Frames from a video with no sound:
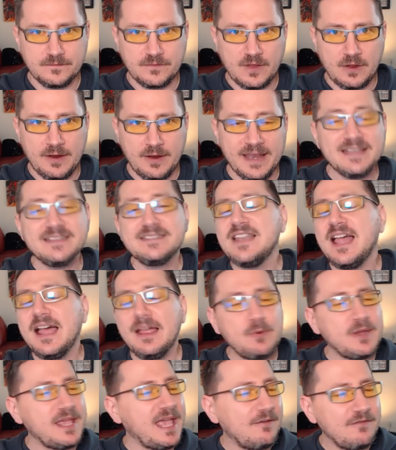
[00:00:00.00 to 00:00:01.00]
All right, it's not.
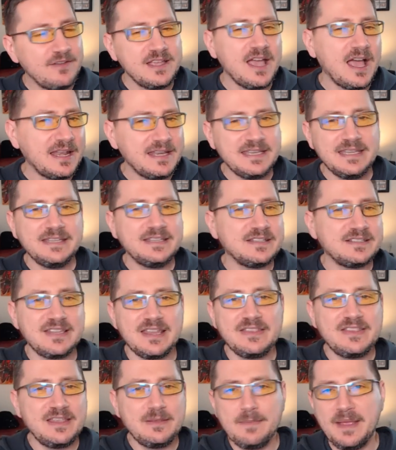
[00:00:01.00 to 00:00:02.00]
We haven't gotten into
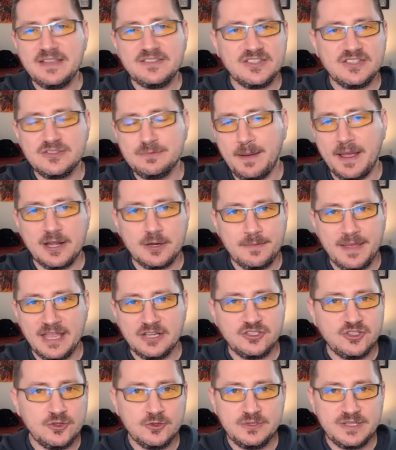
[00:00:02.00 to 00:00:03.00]
the Amazing Spider-Man
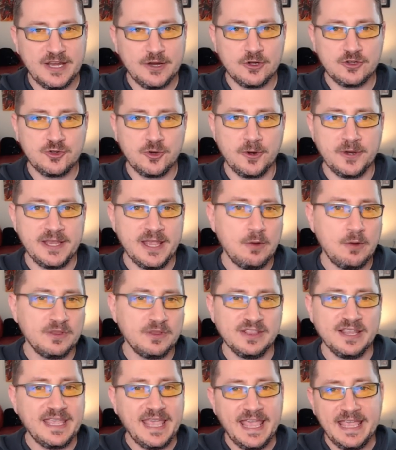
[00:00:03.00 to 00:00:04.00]
two territory yet
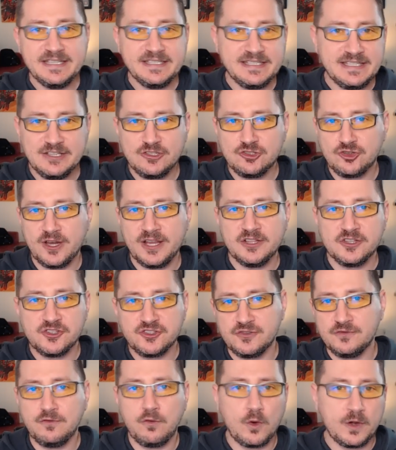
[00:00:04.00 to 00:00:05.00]
with like 18
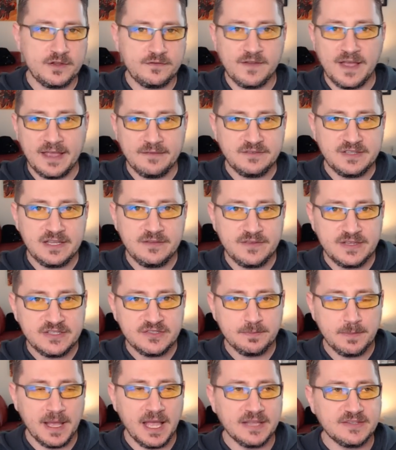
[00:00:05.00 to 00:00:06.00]
trailers and 45 TV
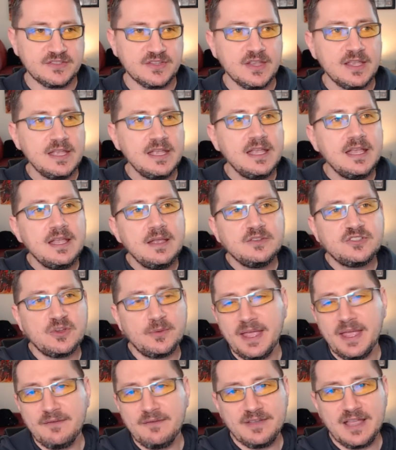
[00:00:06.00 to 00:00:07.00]
spots, so
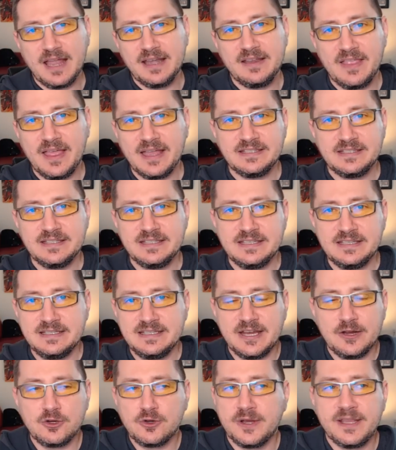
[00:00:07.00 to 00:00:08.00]
we haven't gotten to that
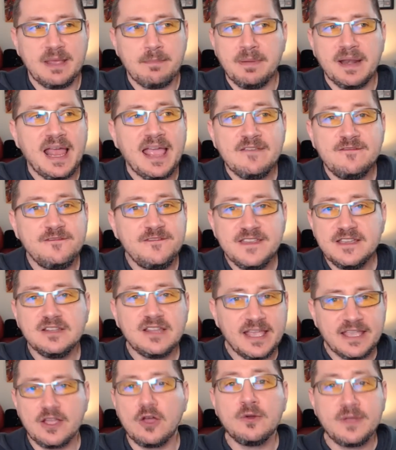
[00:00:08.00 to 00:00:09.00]
territory yet. But I feel
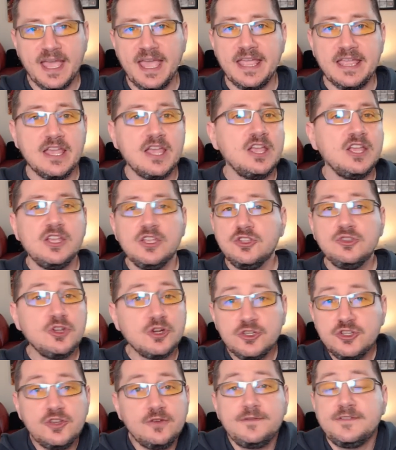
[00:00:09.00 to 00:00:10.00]
like okay,
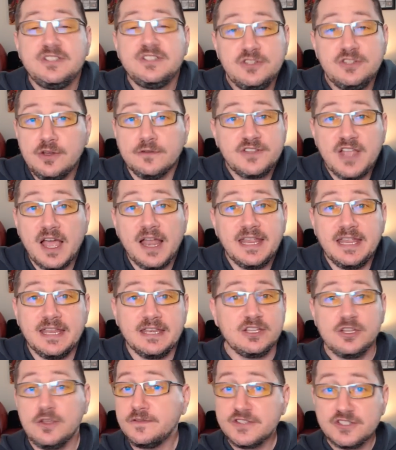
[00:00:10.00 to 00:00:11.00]
you, you've you've done it.
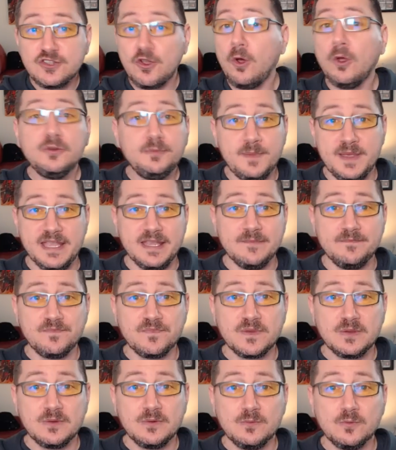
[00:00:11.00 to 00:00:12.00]
You've sold me
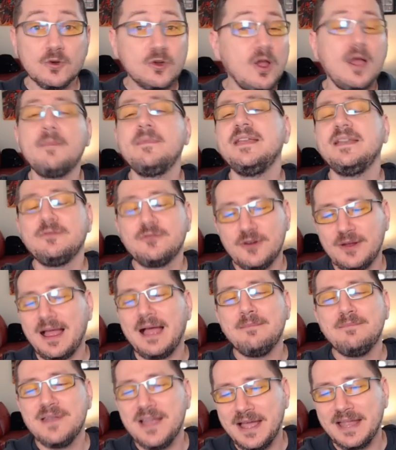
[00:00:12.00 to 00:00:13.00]
we're I mean
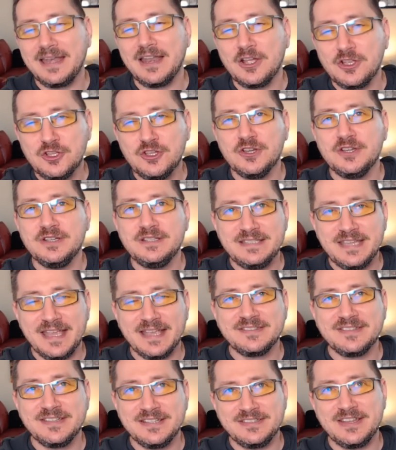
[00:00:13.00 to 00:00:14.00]
I'm not a good
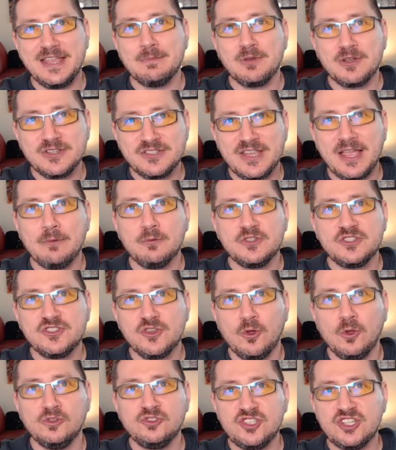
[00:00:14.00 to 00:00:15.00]
test example because I was
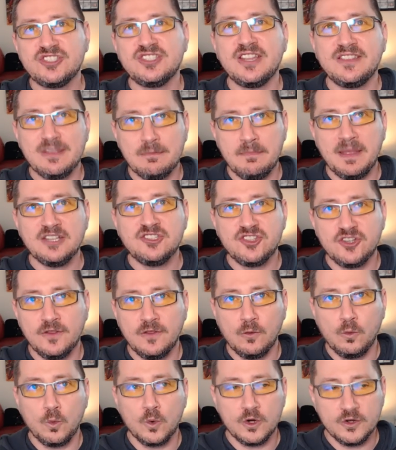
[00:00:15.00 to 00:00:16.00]
sold just at the mention of
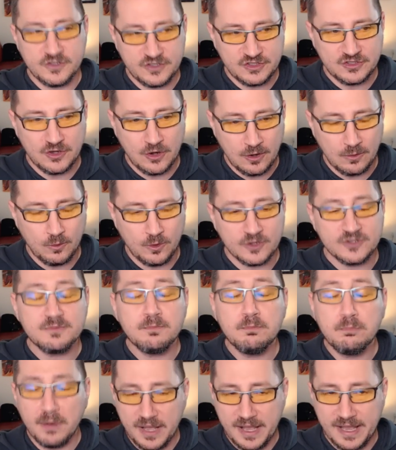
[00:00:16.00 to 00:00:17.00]
the word Star Wars,
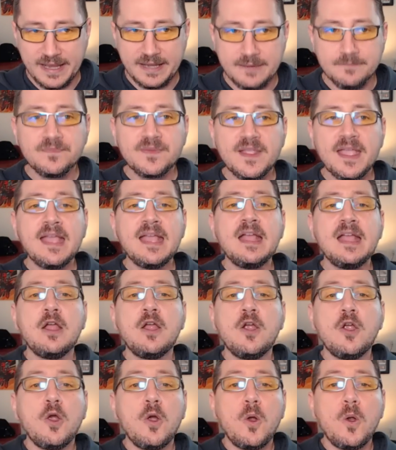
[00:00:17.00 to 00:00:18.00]
but
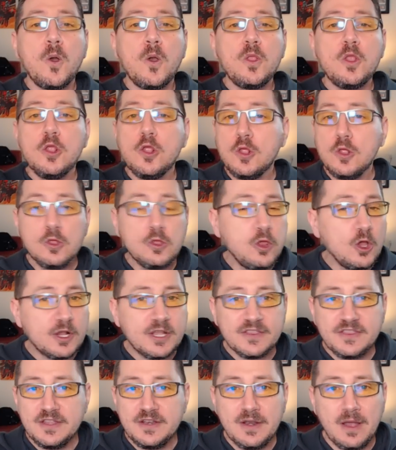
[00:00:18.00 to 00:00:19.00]
look
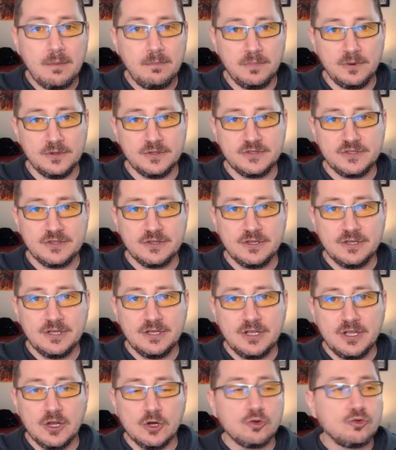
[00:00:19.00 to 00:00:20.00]
at the numbers.
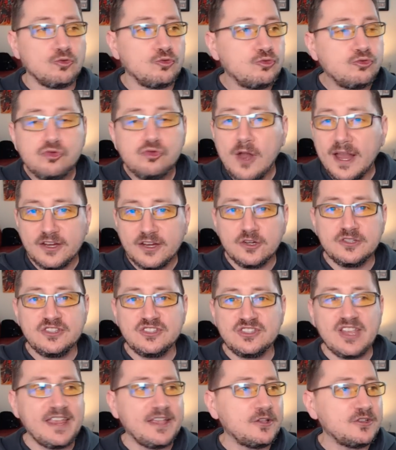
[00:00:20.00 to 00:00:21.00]
Record
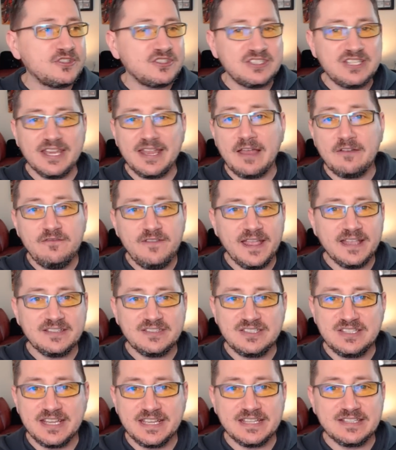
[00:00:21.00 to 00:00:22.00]
sales, t-
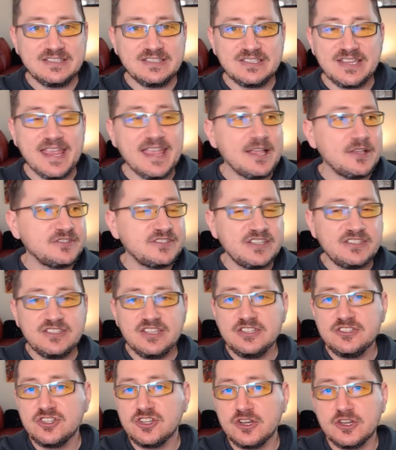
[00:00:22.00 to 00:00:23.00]
advanced ticket sales. This
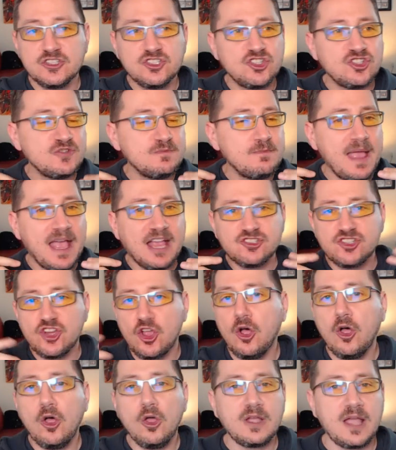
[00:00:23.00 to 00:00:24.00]
thing's going to smash
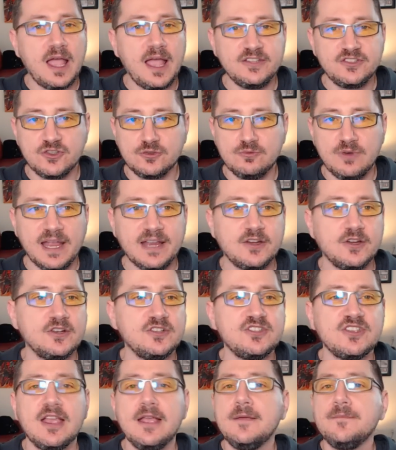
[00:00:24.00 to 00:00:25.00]
all kinds of
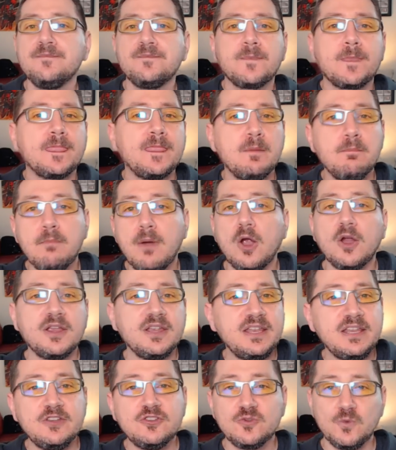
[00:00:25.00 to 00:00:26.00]
records. The
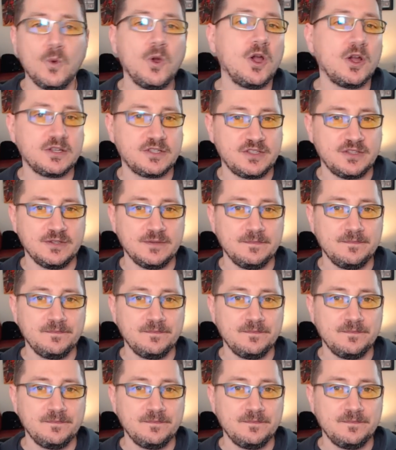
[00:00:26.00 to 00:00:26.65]
marketing's worked.